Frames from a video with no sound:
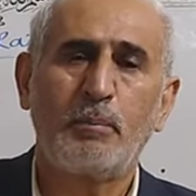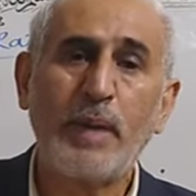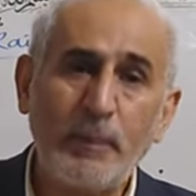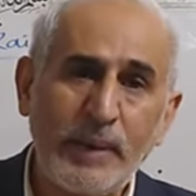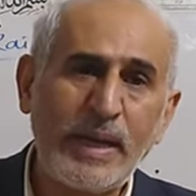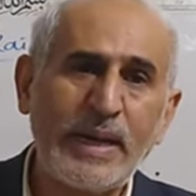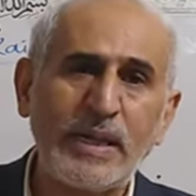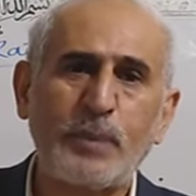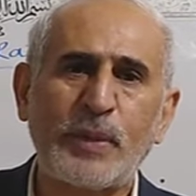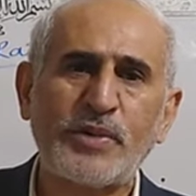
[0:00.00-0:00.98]
Maybe
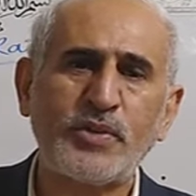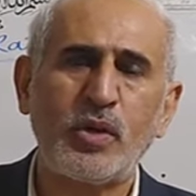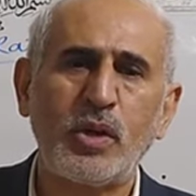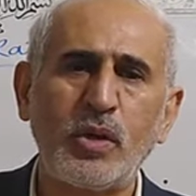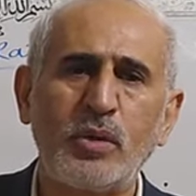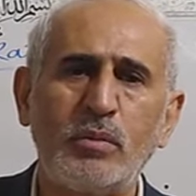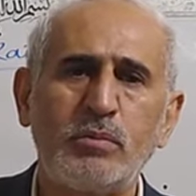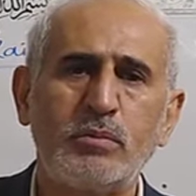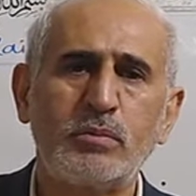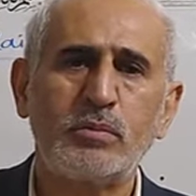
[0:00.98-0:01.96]
in the
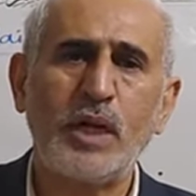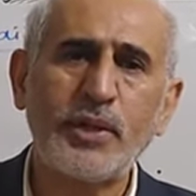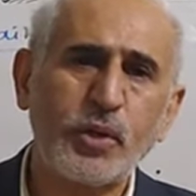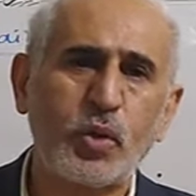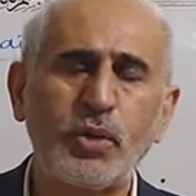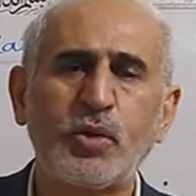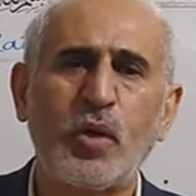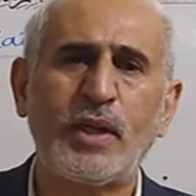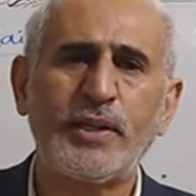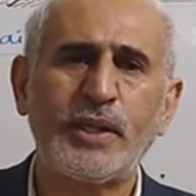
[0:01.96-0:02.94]
petrol, not good
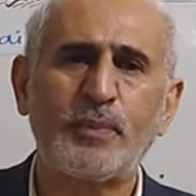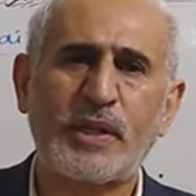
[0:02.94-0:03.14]
quality